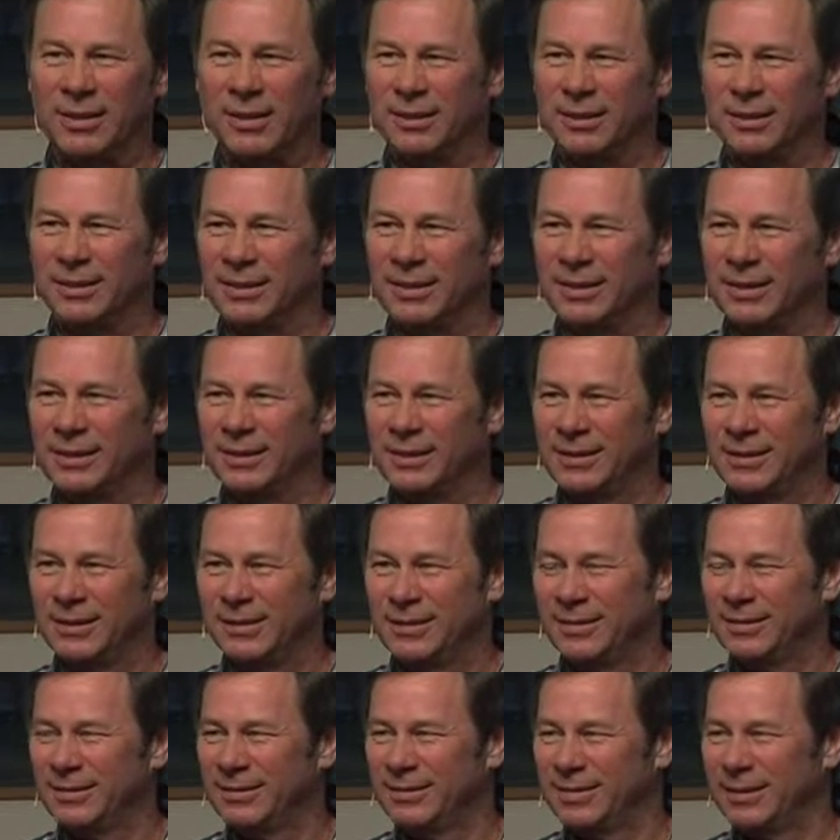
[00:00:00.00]
know. And,
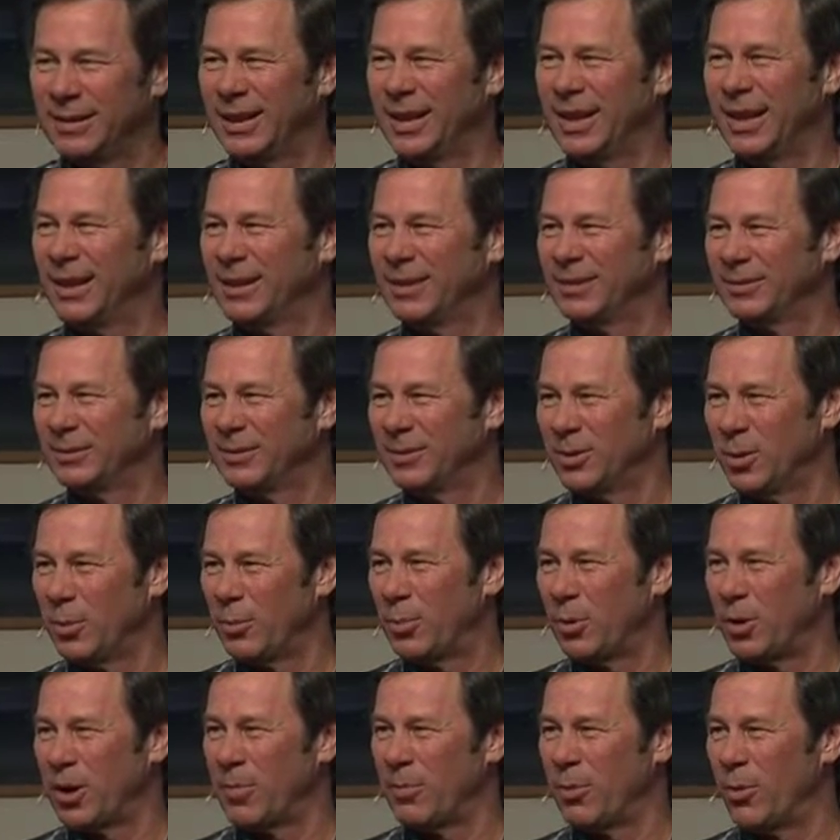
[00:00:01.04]
yeah, you know,
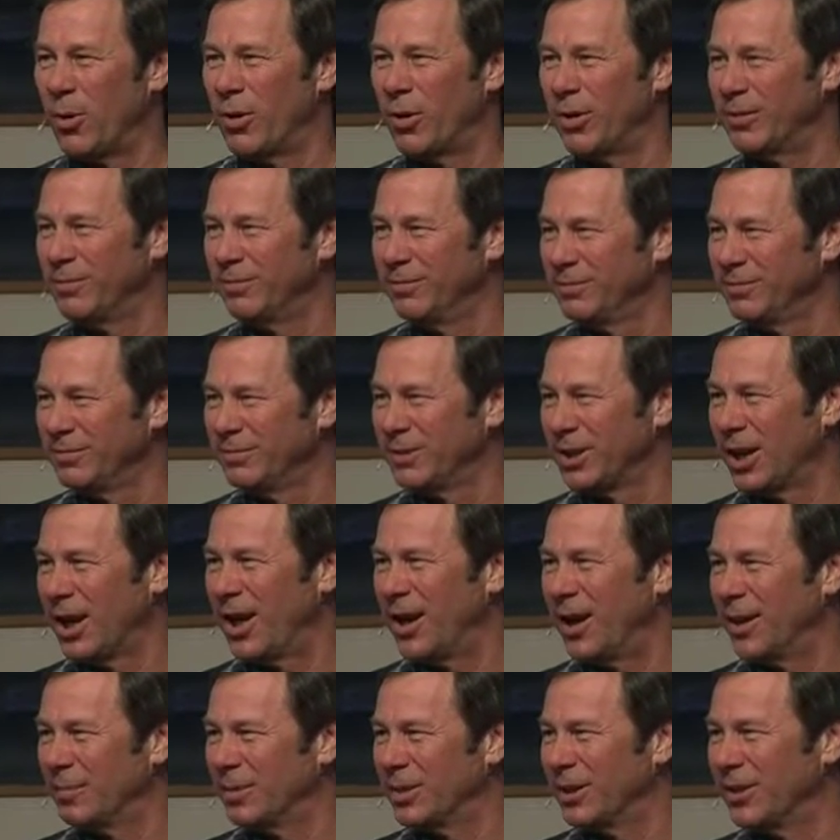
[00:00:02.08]
pretty boy
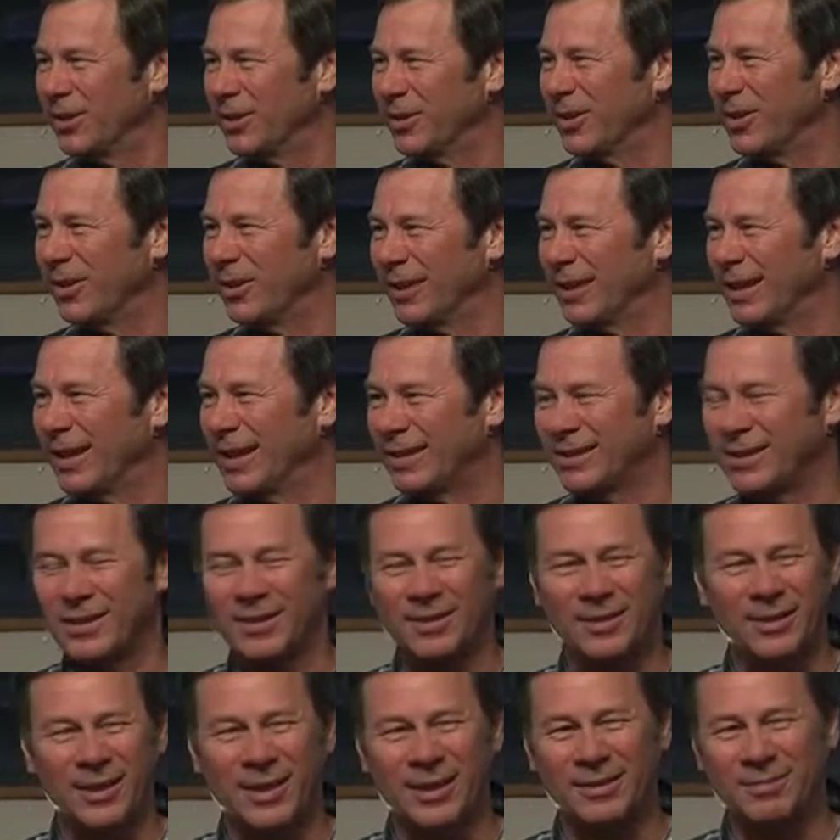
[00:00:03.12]
Tom, you know, and all that, you
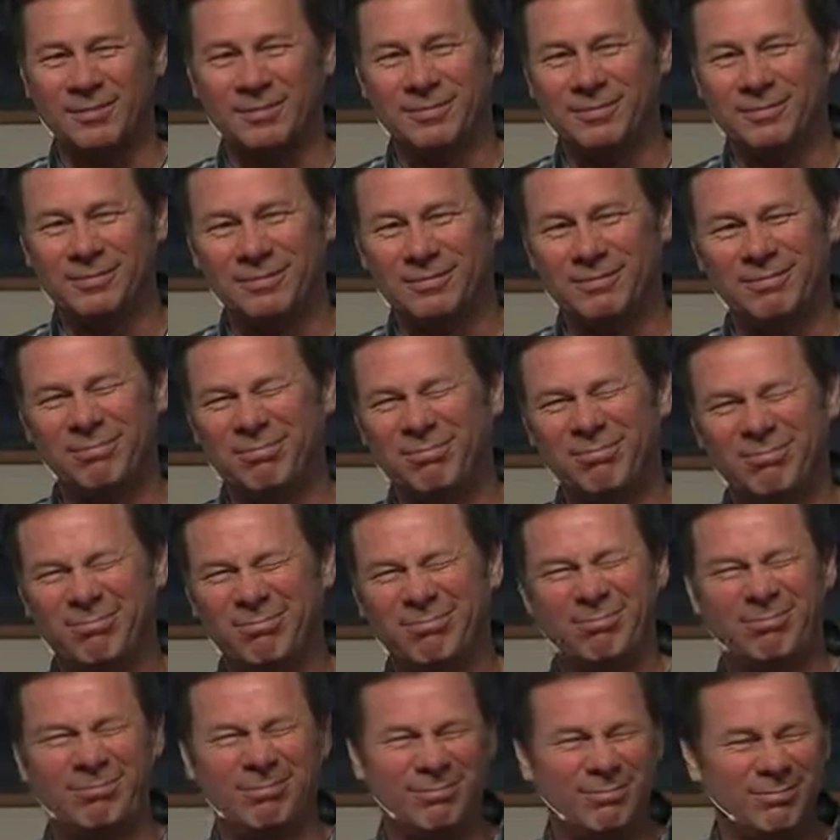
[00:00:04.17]
know. I
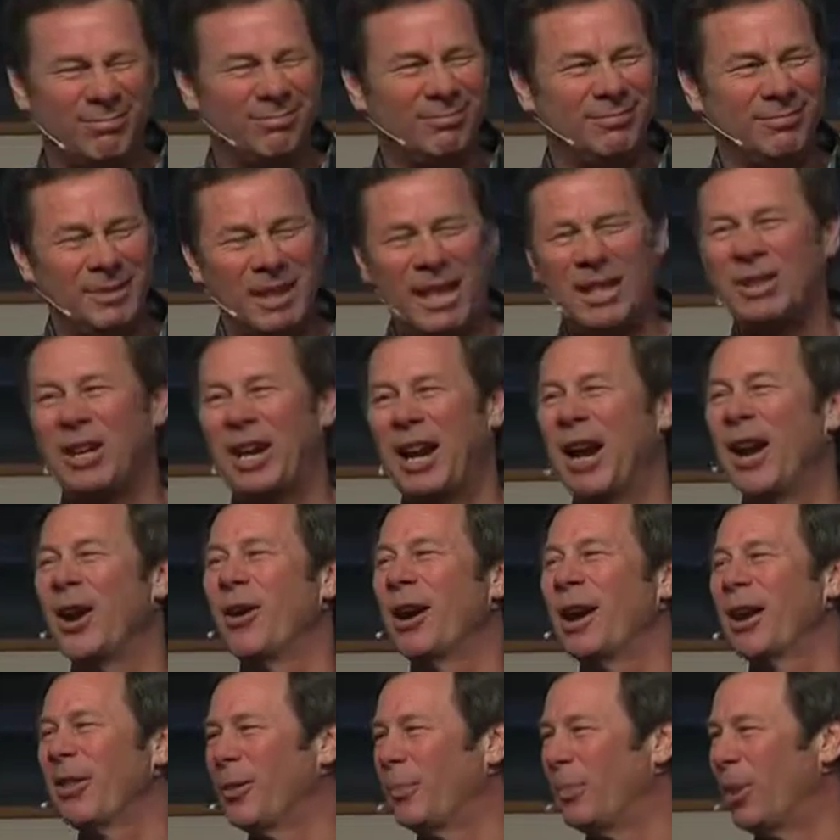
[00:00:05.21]
let the
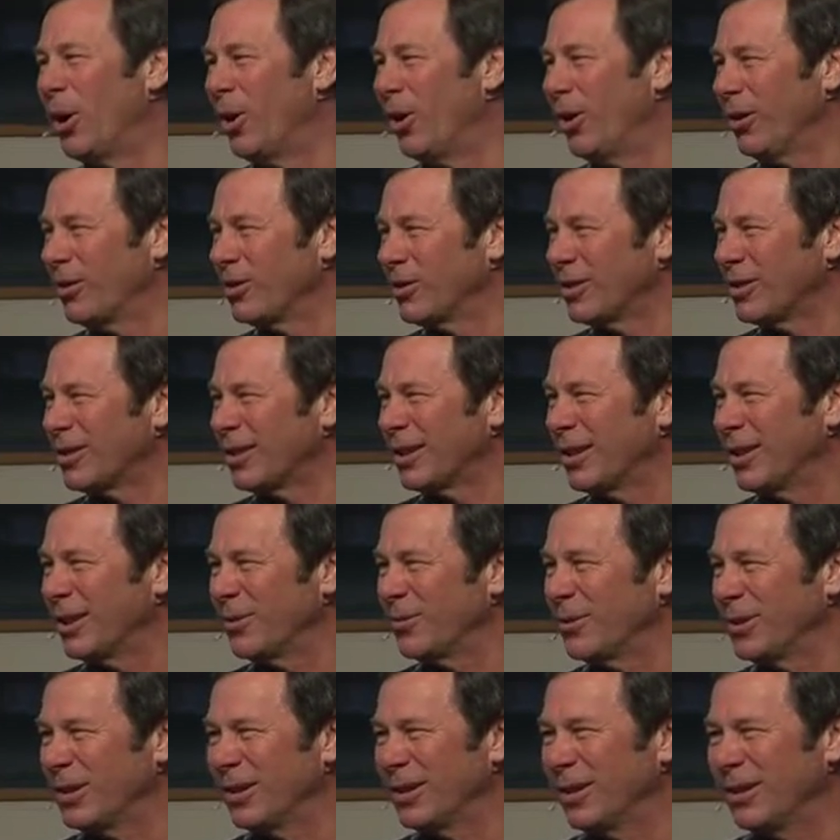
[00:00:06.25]
air out of the balls and
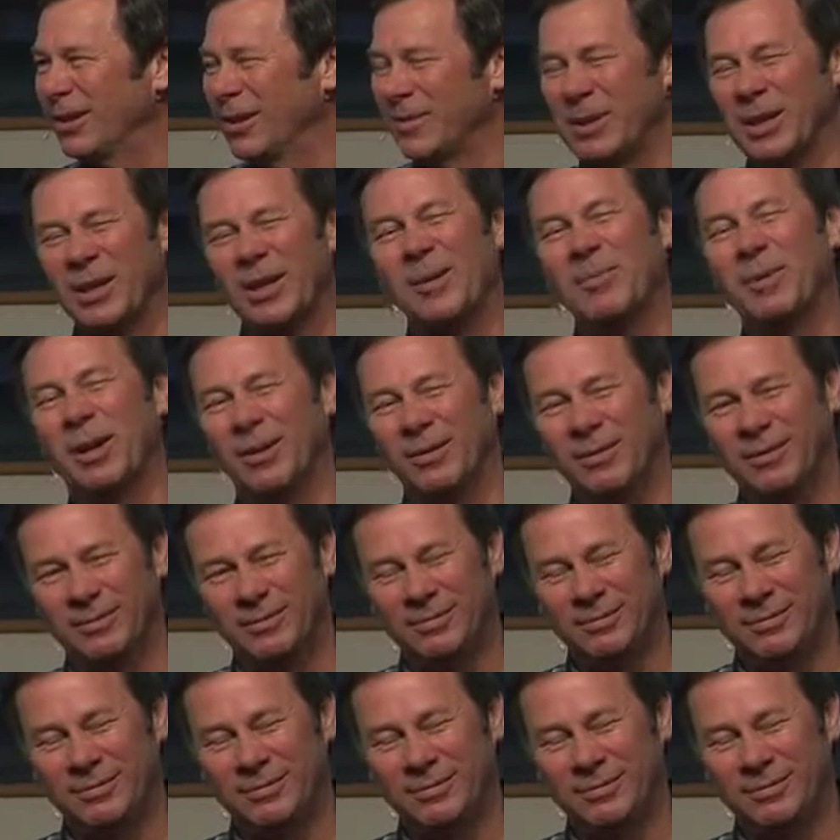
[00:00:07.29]
stuff, you know. I mean, come on.